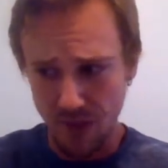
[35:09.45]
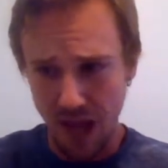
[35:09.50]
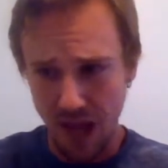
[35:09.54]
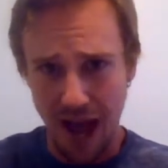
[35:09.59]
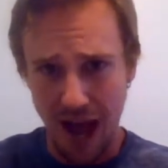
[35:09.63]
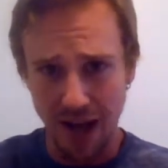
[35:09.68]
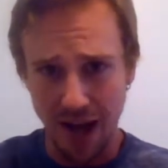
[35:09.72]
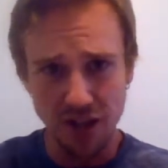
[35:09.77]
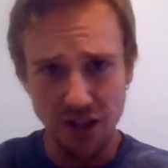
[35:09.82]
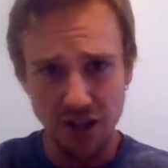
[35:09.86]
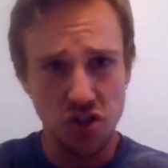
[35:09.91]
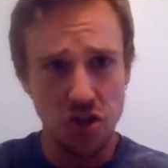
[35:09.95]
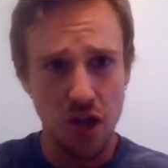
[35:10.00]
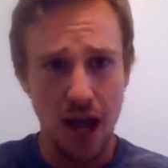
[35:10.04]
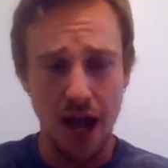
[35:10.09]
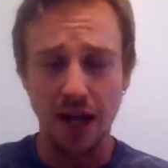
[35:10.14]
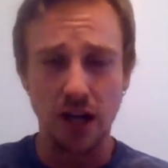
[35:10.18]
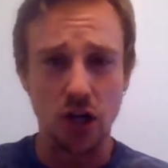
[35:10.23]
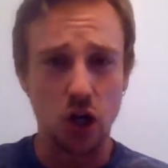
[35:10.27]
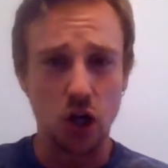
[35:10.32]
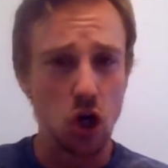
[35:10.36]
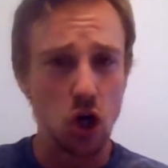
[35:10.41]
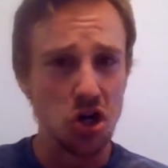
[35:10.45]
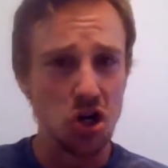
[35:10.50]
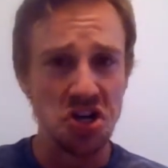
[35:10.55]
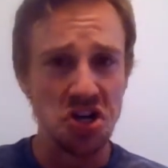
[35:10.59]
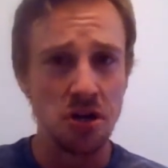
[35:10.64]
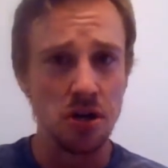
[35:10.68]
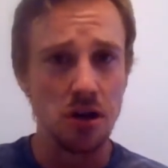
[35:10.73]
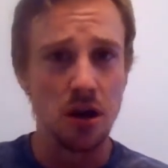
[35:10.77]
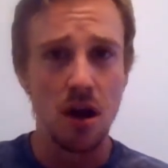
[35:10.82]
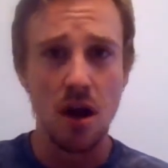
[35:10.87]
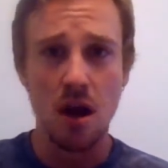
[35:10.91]

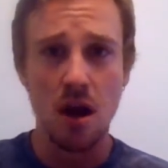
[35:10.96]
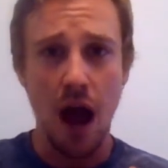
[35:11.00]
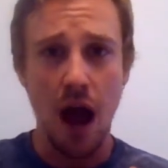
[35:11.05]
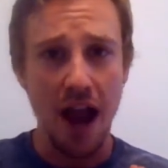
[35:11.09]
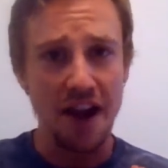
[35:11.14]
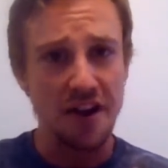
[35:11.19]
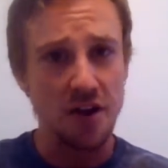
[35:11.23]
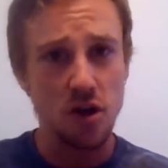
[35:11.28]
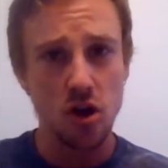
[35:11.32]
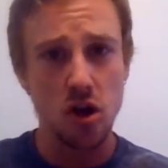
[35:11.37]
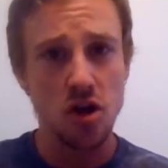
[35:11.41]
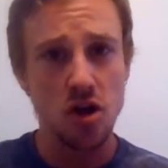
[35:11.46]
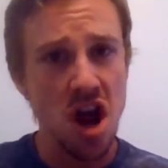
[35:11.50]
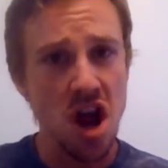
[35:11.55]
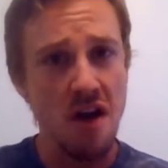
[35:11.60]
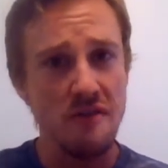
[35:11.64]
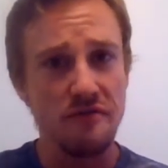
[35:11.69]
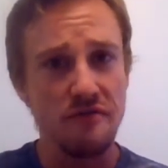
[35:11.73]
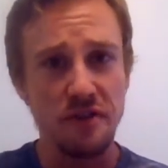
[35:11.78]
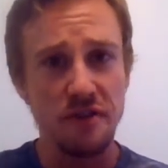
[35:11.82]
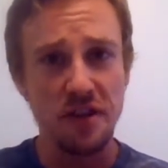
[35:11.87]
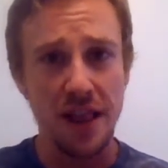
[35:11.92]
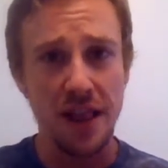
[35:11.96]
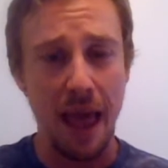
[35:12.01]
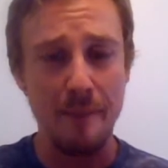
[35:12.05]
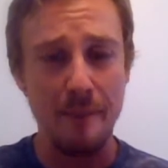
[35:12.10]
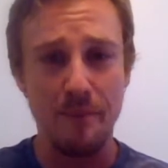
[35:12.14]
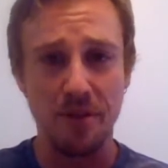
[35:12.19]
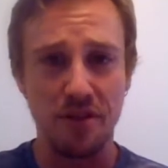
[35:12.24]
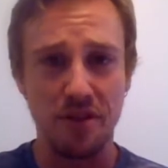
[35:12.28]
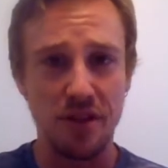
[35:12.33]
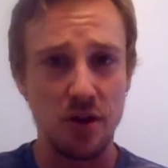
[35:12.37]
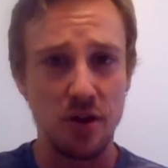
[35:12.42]
I could not feel
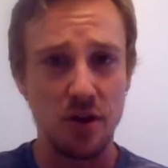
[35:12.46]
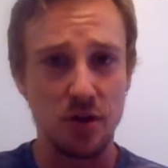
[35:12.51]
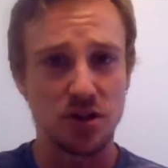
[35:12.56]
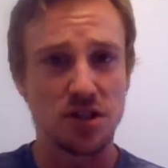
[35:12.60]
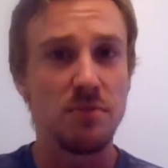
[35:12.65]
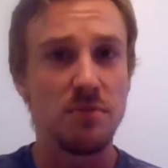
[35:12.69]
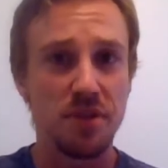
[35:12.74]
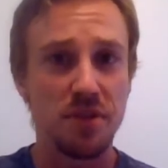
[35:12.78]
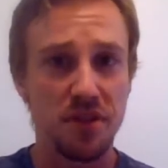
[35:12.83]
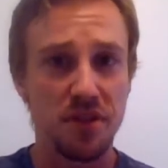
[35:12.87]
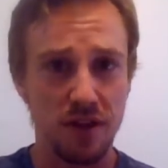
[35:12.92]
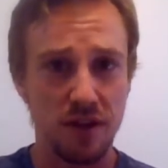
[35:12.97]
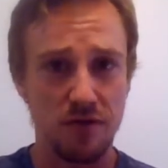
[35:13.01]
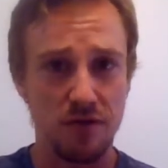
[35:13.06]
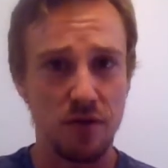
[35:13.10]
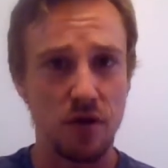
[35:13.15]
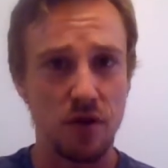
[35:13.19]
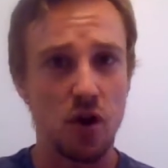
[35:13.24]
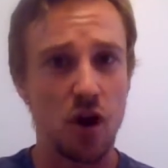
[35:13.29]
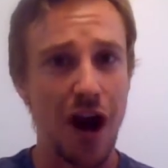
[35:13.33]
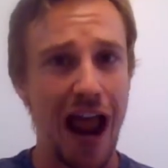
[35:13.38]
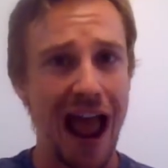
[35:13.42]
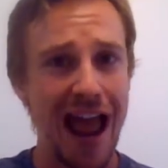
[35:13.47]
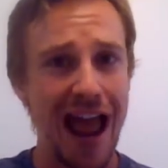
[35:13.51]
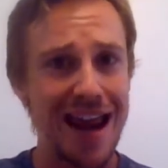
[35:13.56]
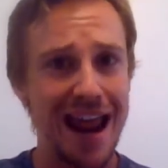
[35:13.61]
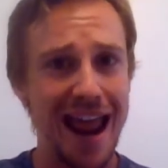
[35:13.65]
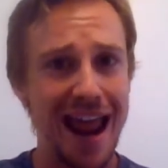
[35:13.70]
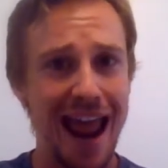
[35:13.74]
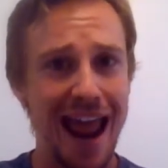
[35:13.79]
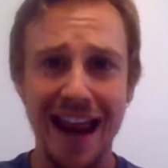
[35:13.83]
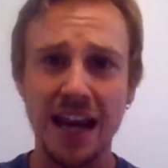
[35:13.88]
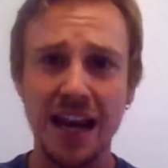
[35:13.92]
empathy or sympathy for her at
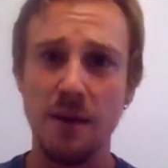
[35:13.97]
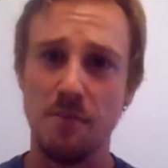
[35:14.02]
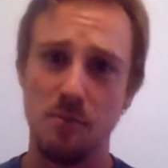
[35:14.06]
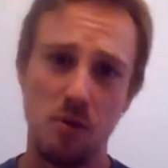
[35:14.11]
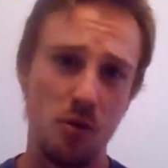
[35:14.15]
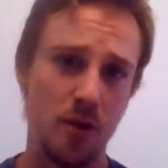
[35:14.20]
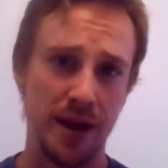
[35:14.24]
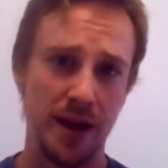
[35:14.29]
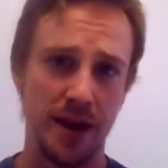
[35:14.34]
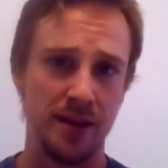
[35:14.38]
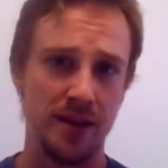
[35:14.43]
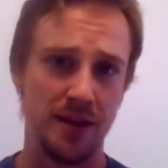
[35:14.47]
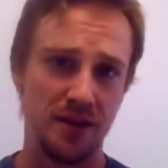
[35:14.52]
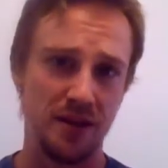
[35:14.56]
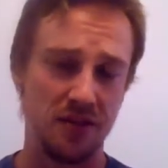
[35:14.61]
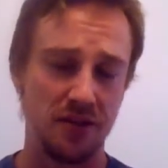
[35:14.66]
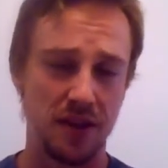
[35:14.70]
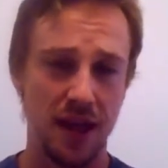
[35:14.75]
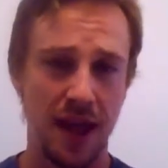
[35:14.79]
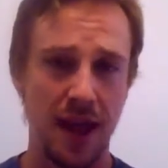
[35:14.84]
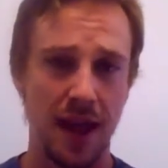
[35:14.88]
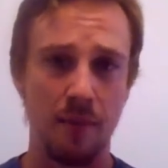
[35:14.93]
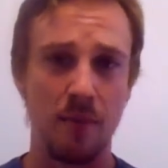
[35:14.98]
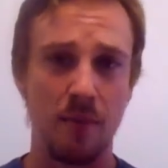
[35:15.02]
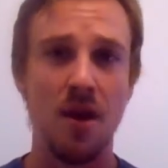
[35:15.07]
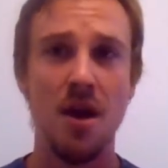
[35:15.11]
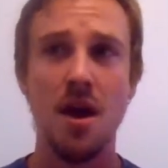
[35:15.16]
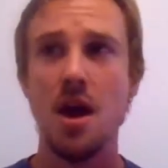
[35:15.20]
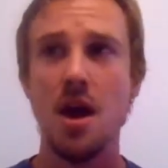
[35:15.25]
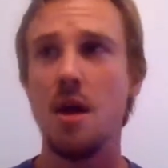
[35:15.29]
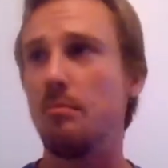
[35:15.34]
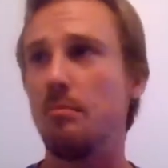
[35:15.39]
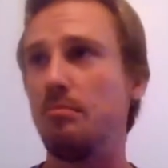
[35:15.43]
any point in this game
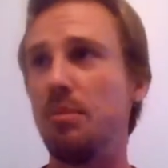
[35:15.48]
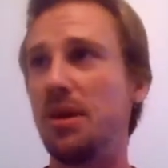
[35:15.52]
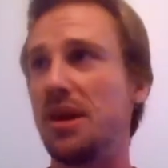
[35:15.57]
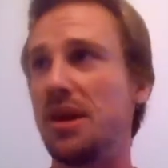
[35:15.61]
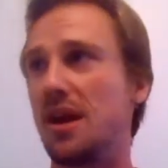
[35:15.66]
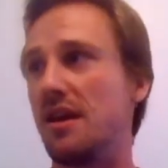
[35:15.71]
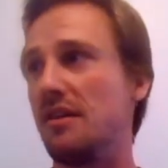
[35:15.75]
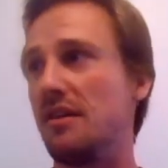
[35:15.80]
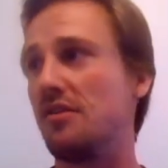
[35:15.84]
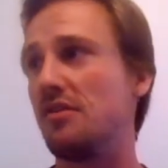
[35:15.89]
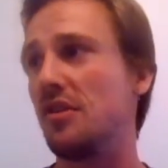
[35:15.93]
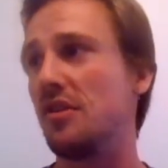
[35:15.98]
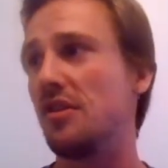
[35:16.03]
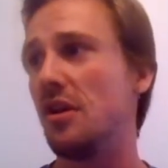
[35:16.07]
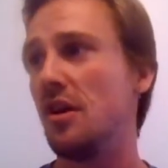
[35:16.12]
because,